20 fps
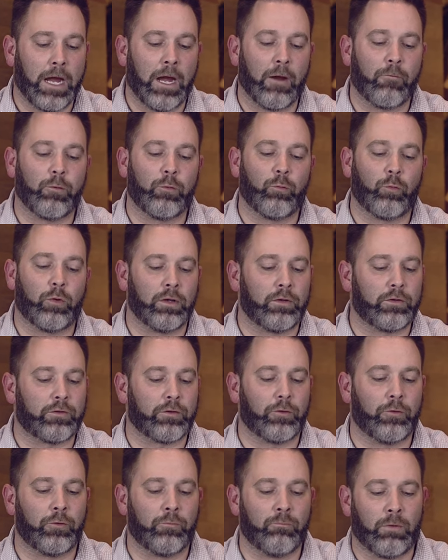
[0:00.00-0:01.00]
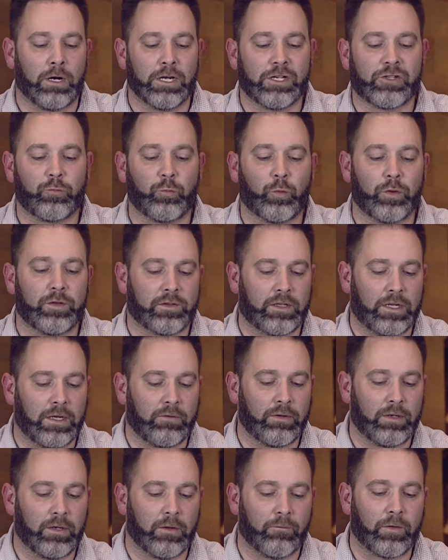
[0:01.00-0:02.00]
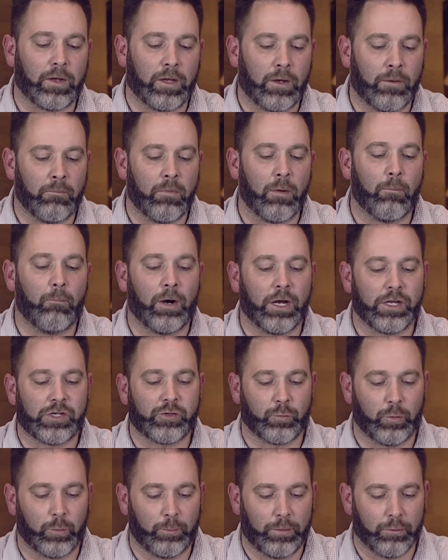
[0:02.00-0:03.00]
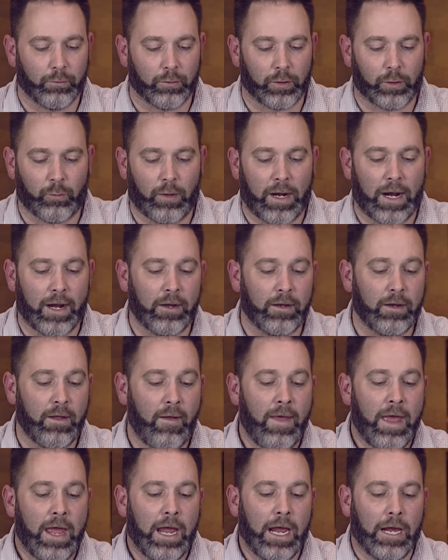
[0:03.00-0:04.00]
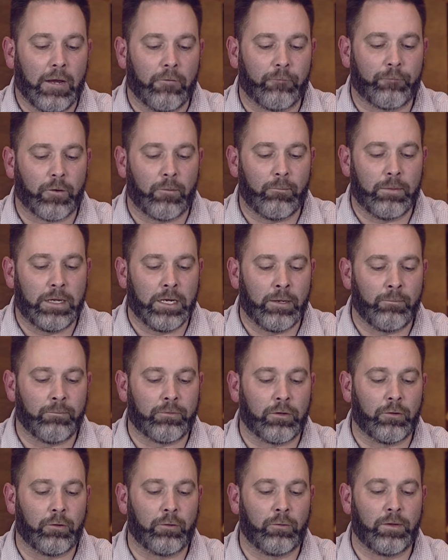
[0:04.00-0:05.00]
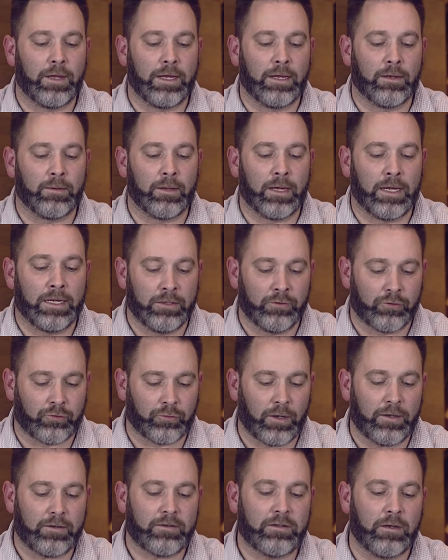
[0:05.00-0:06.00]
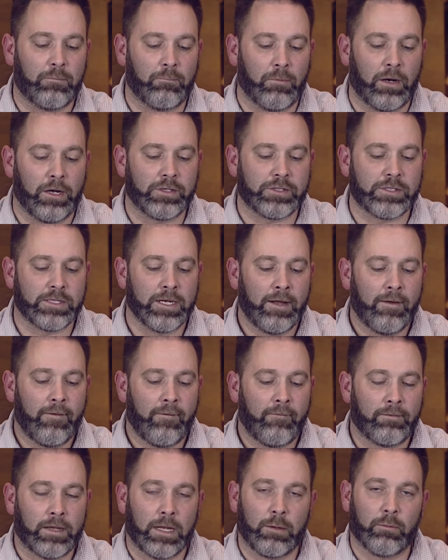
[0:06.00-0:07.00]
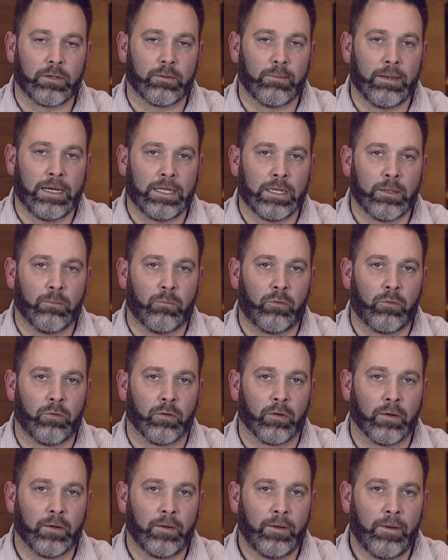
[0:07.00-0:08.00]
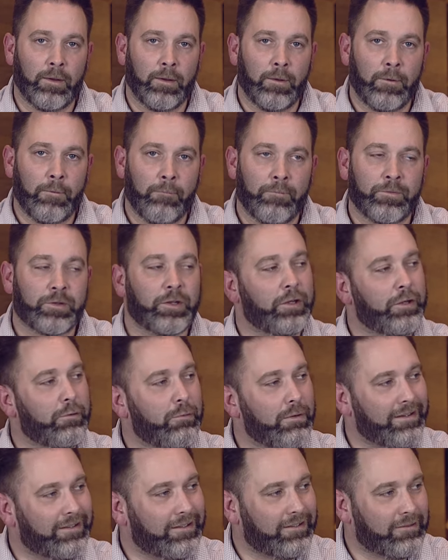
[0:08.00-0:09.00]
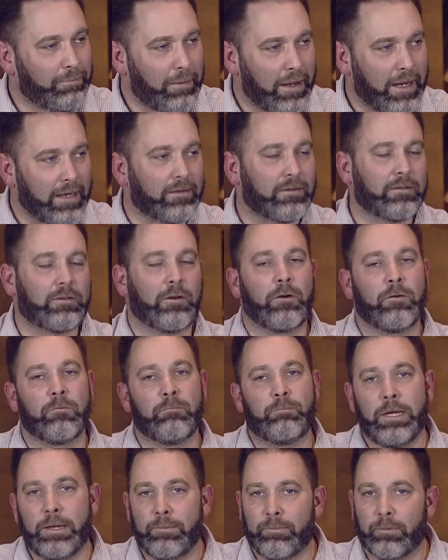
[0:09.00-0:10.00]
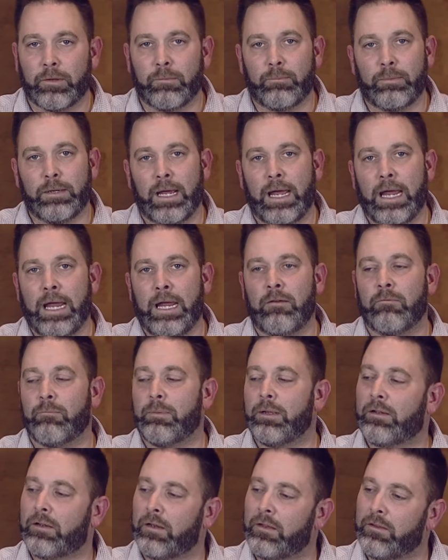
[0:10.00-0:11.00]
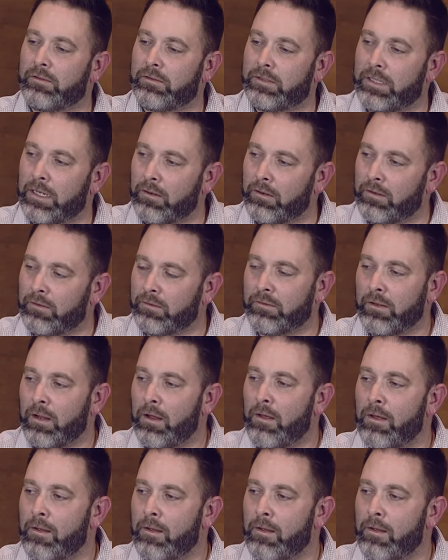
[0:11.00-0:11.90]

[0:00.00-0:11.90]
Everyone to whom much was given, of him much will be required, and from him to whom they entrusted much, they will demand the more. So you expect certain people to behave because there is